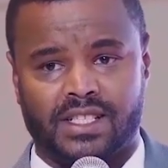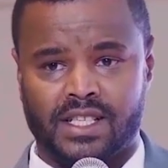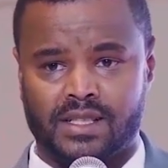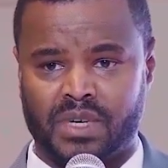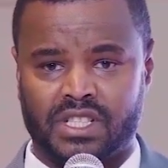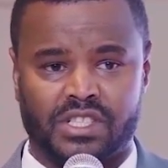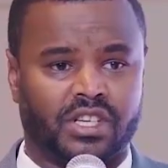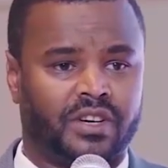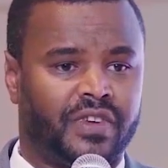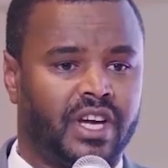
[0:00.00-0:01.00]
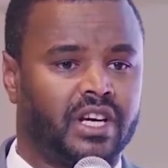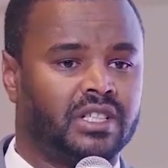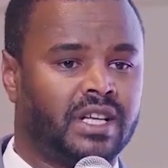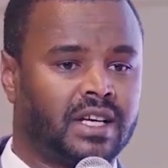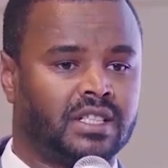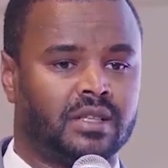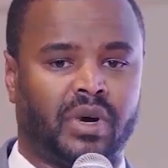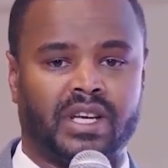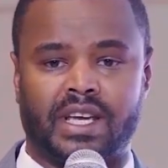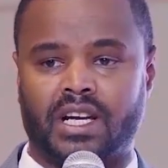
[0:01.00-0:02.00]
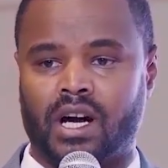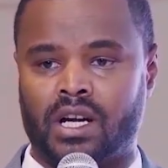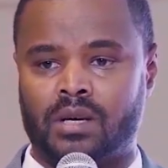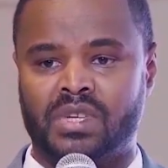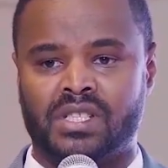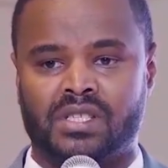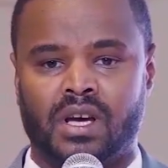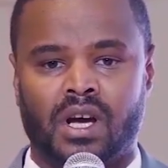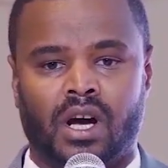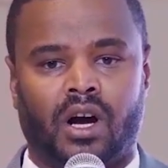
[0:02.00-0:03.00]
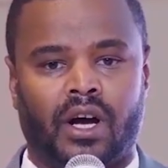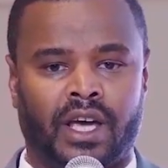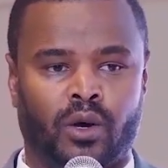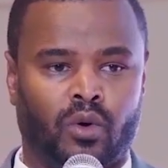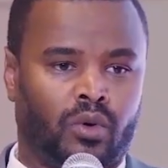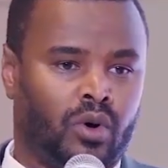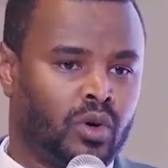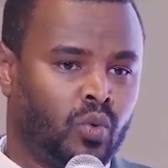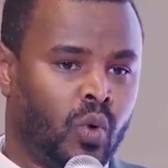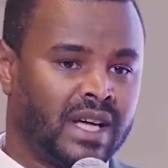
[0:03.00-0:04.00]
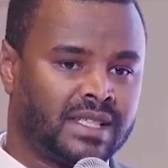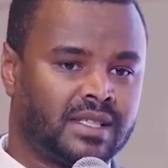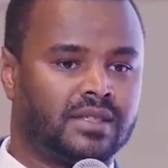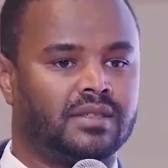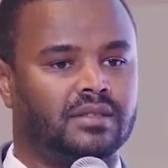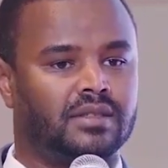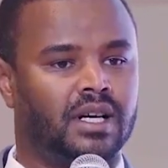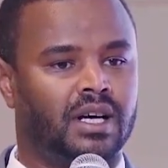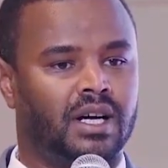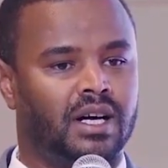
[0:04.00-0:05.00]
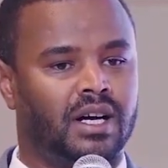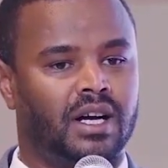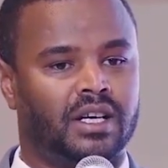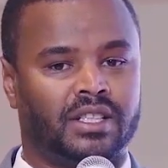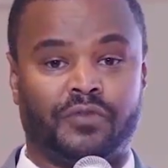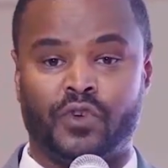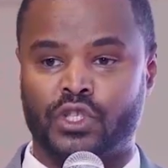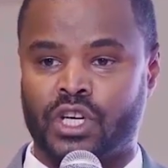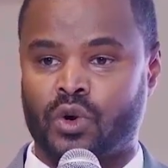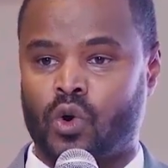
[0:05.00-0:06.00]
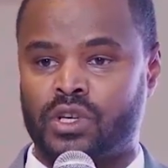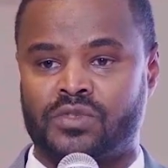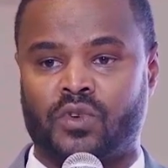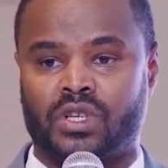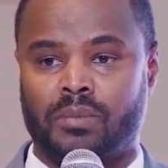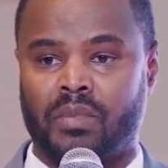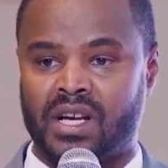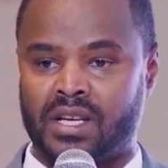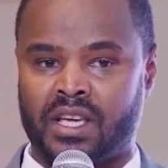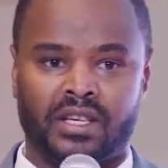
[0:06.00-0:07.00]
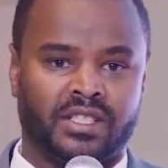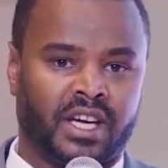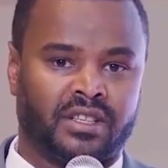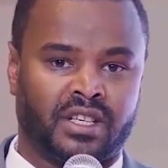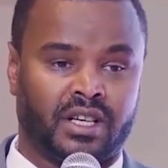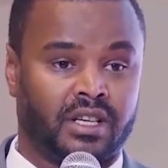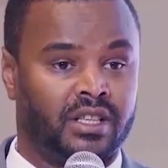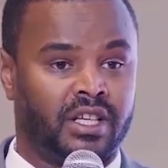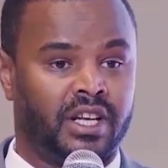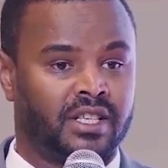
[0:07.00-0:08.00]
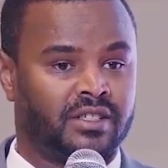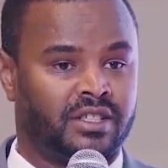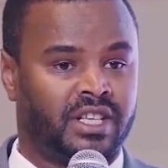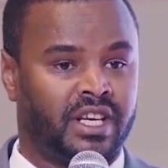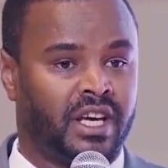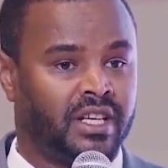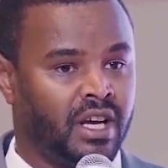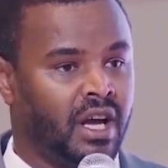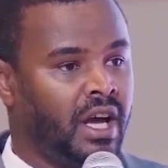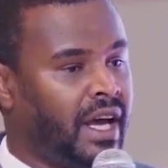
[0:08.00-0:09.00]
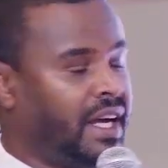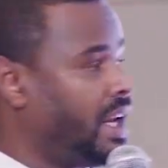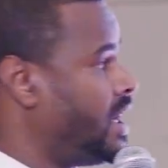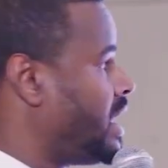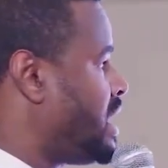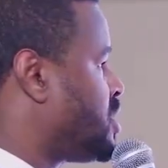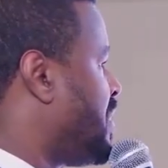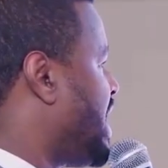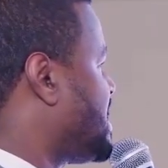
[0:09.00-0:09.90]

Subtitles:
assessment, a survey conducted by the economists on what the future holds for the banking sector in the next decade. And as you